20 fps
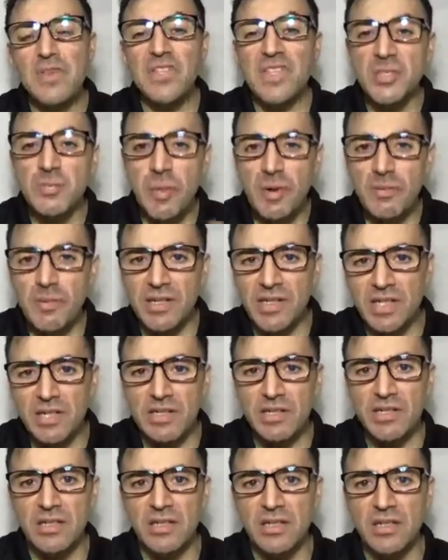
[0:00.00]
is permanent.
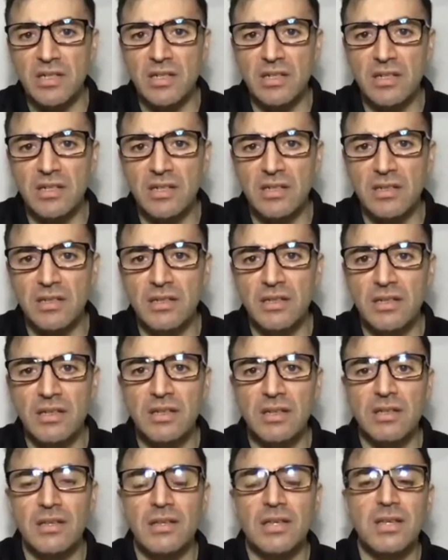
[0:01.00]

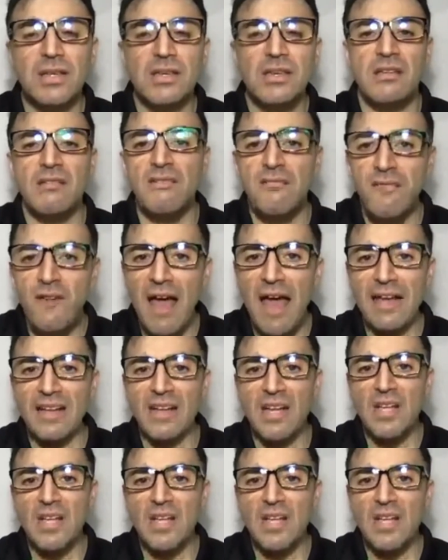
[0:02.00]
In fact,